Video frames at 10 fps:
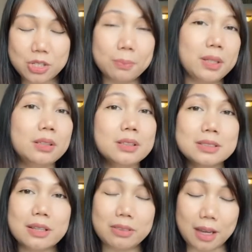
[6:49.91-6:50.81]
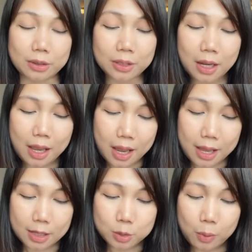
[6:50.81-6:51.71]
I'm going to list that down,
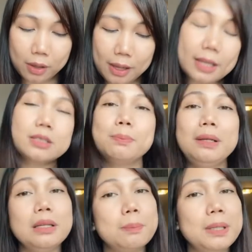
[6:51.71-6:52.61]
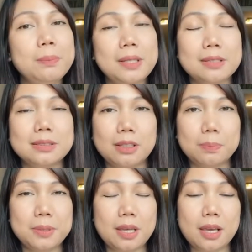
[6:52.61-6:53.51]
as well as
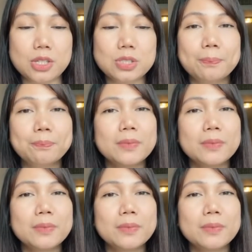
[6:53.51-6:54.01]
balikpilipinas.ph.